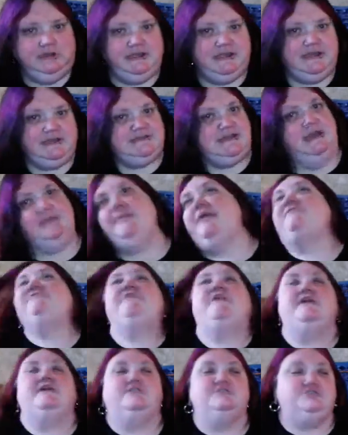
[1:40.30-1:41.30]
Hey, take my
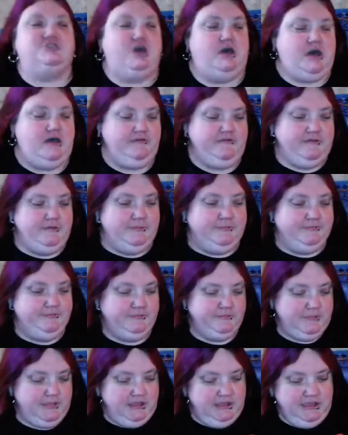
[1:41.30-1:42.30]
fingers off.
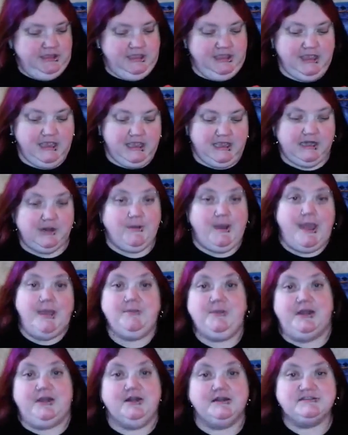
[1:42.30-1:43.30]
Anyway,
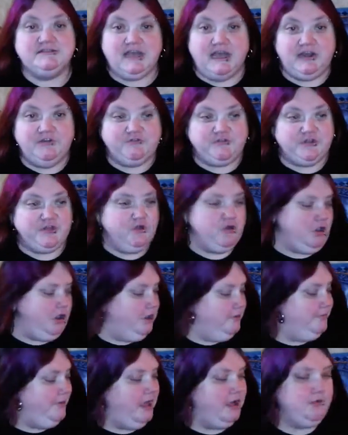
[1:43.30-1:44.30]
we are excited for the
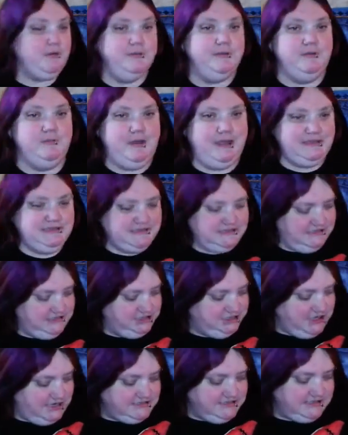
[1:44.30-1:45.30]
horror block. We've been waiting since
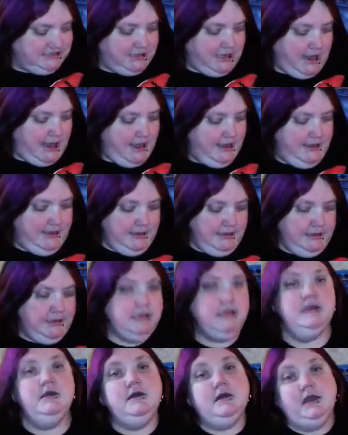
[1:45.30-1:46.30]
yesterday.
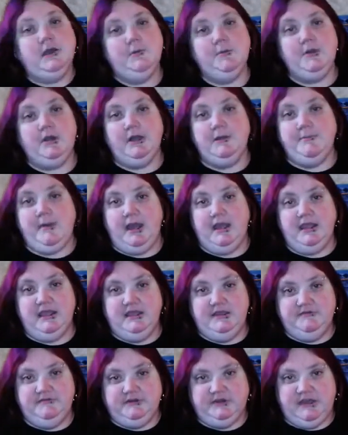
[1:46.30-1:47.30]
I am wearing my
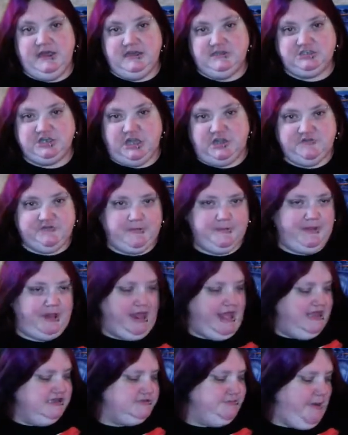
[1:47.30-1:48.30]
Evil Dead shirt from the
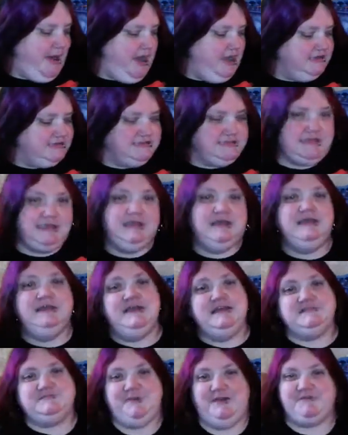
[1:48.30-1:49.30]
last box.
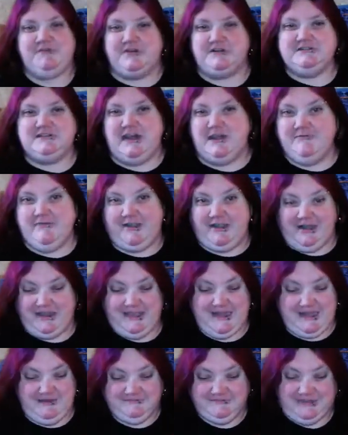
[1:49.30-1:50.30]
It's my first time wearing
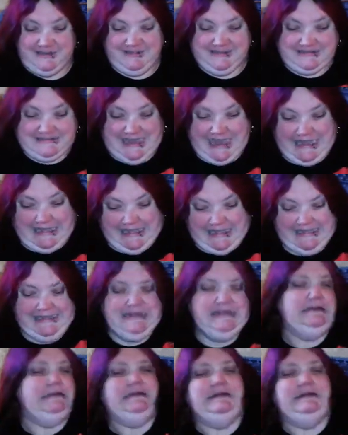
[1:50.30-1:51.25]
it. I'm so excited.